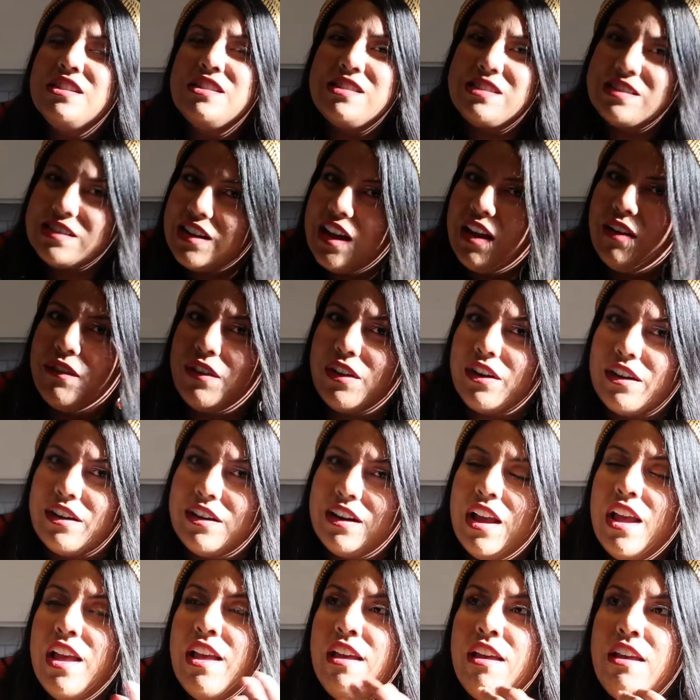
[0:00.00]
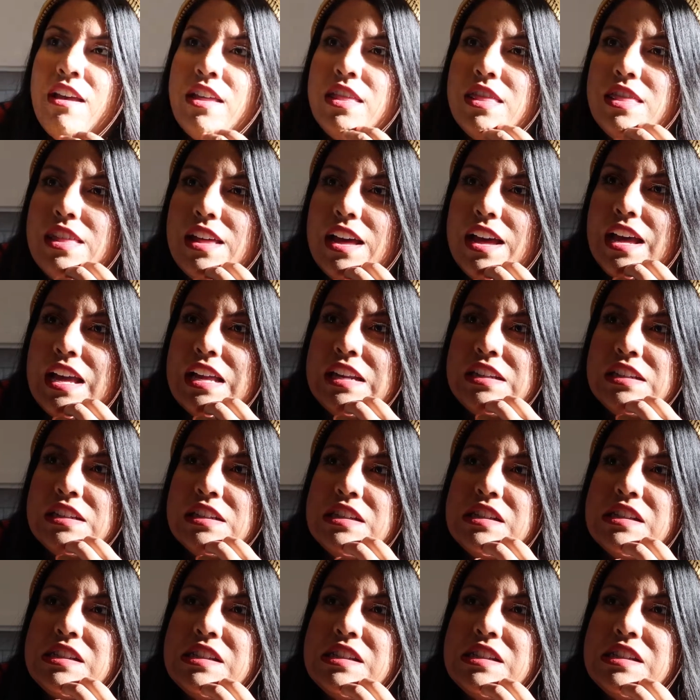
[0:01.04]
discovered that